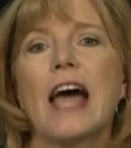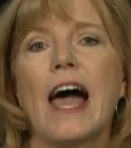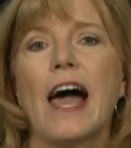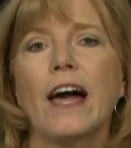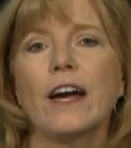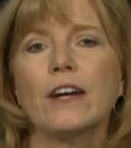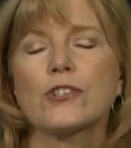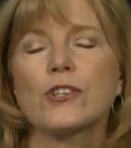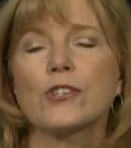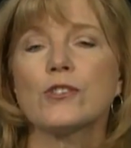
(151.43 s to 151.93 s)

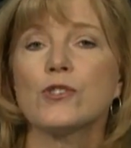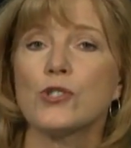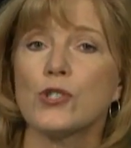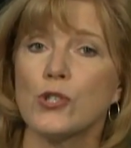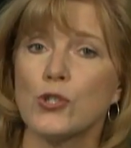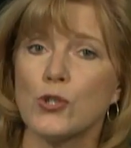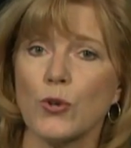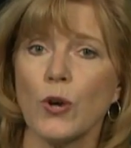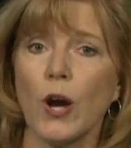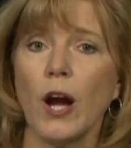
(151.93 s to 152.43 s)
actions to
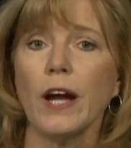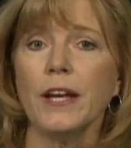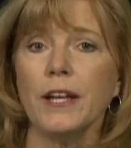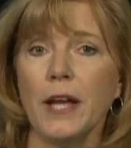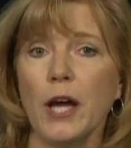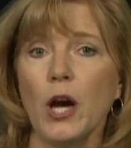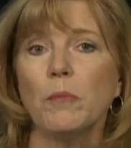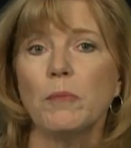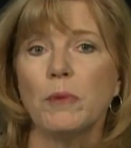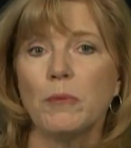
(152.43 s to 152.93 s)
try and
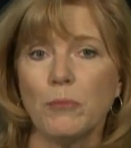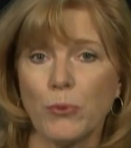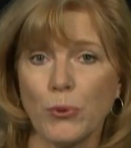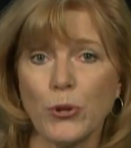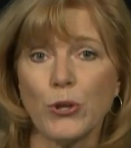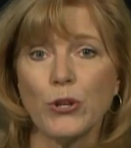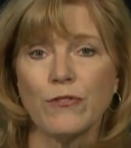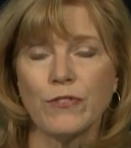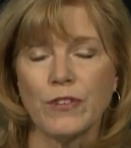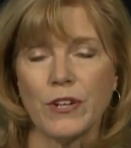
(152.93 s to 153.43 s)
help
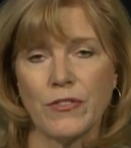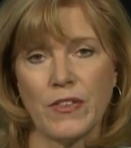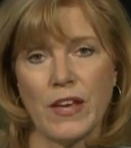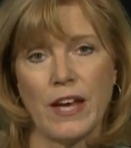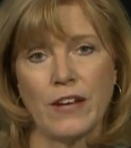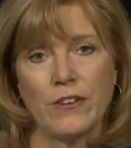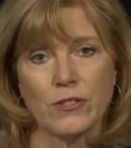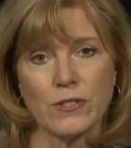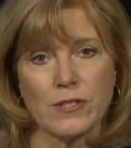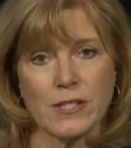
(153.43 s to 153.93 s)
improve
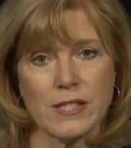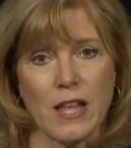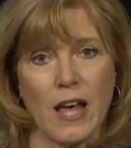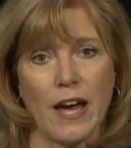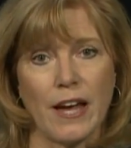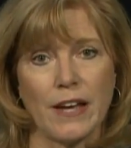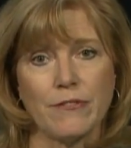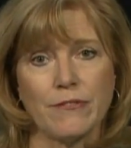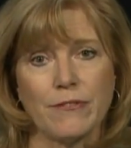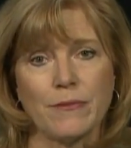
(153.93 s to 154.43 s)
Nathaniel's
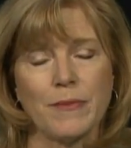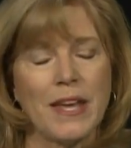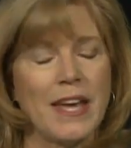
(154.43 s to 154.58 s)
life.